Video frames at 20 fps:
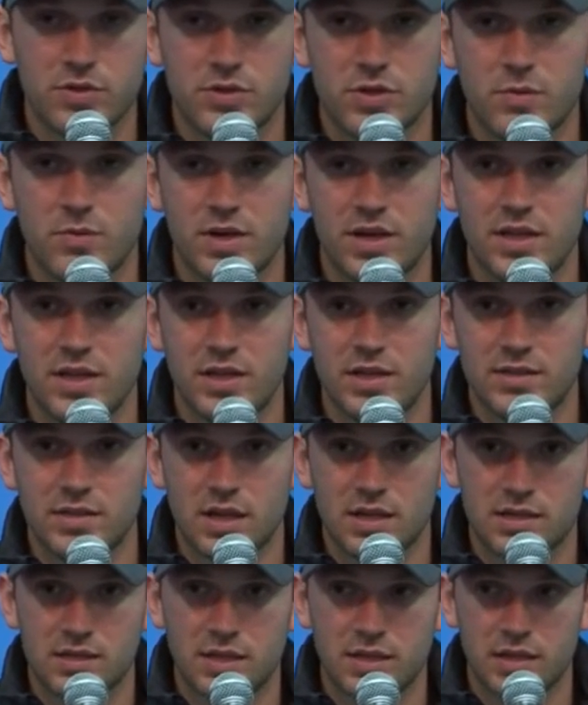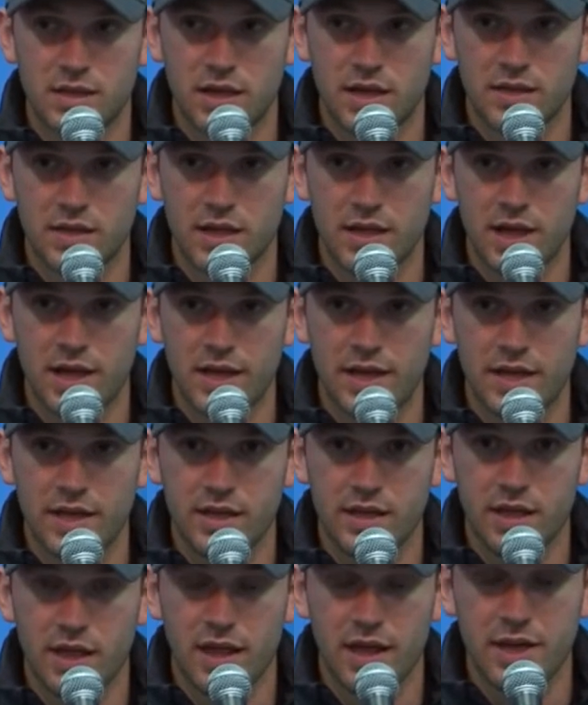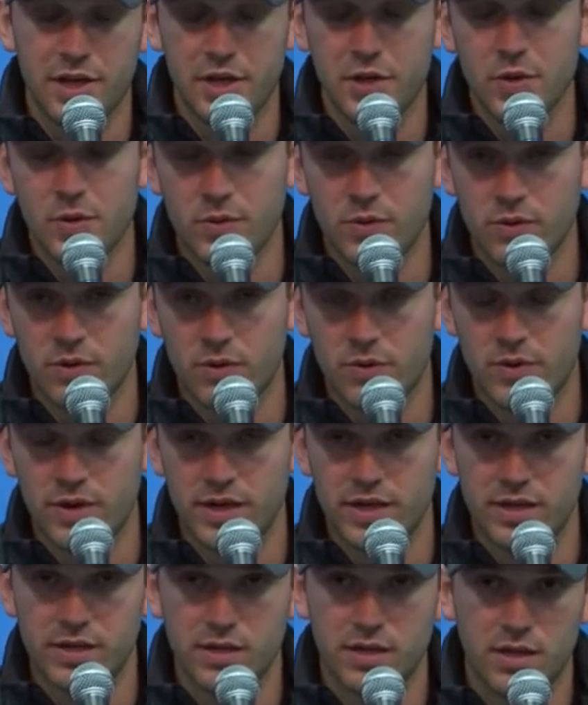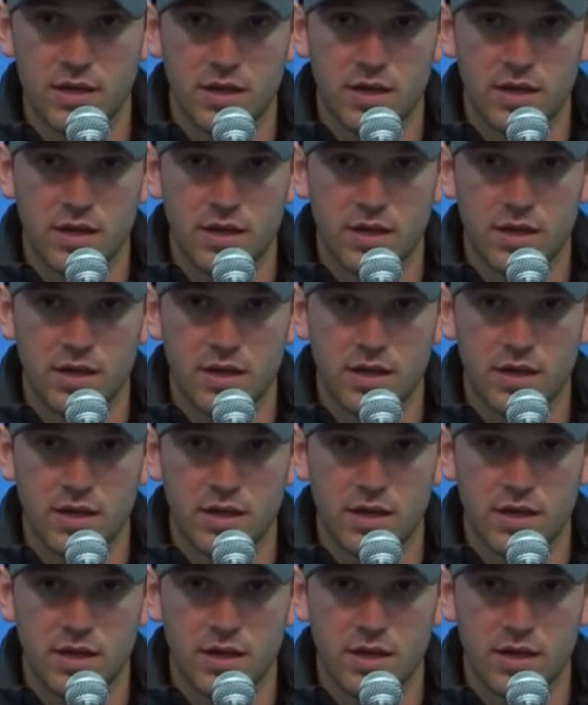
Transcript: somebody there that I knew already,